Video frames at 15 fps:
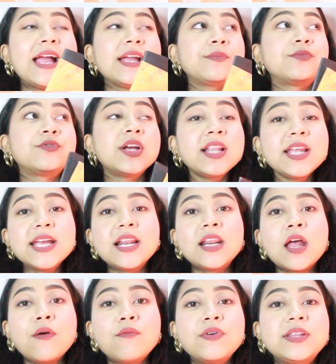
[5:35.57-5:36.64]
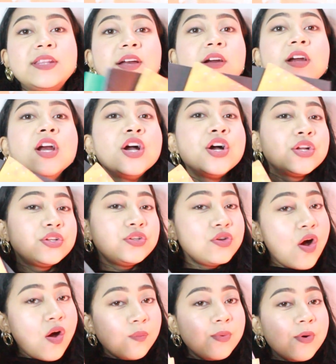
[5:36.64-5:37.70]
am really in love with their
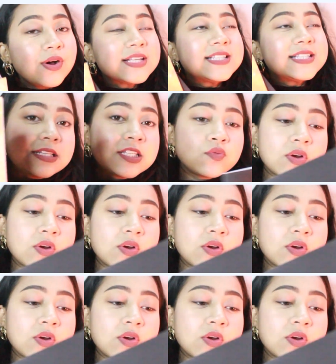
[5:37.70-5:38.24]
notebooks. This